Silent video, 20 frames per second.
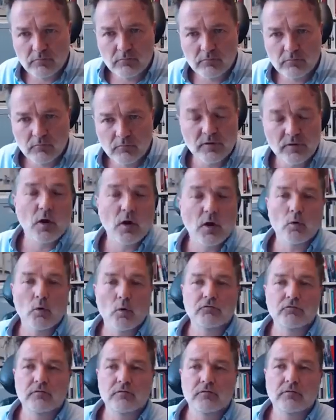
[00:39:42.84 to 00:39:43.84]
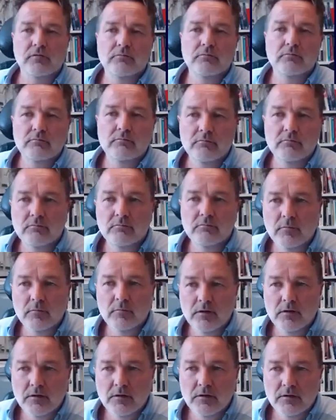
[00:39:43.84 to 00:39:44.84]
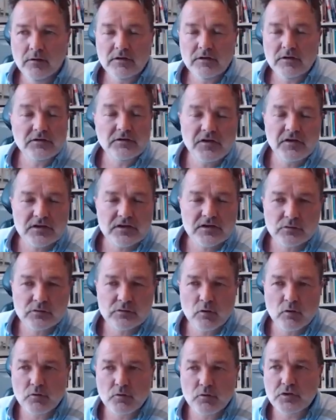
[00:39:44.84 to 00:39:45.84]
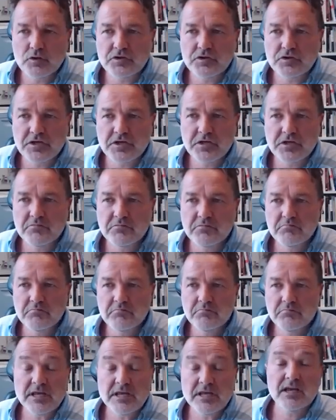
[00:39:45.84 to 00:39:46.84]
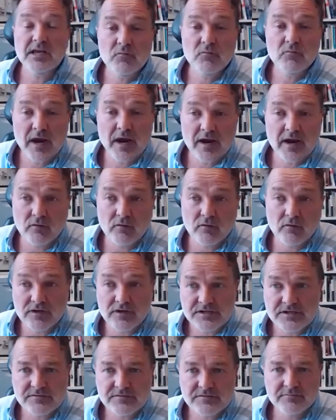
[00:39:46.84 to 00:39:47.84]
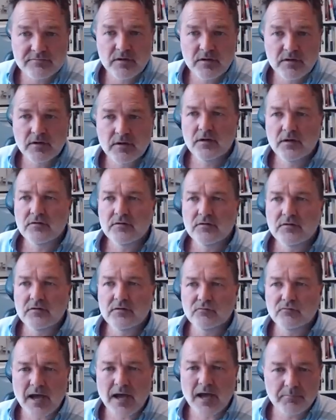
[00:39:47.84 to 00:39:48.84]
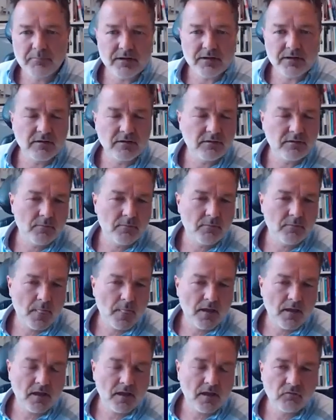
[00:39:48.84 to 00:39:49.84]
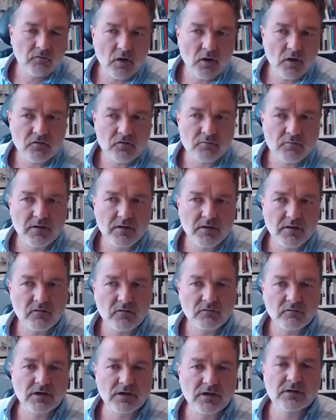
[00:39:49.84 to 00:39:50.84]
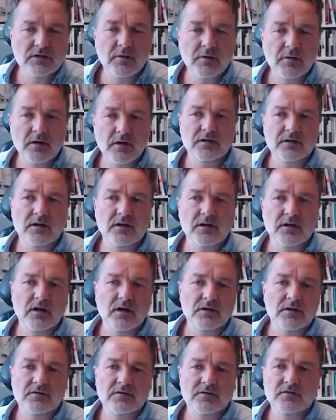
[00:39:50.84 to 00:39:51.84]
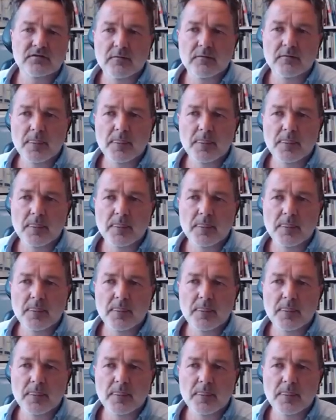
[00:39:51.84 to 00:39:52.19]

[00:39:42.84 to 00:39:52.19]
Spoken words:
without the international community being aware of it. The rapid advancement of Taliban in Afghanistan,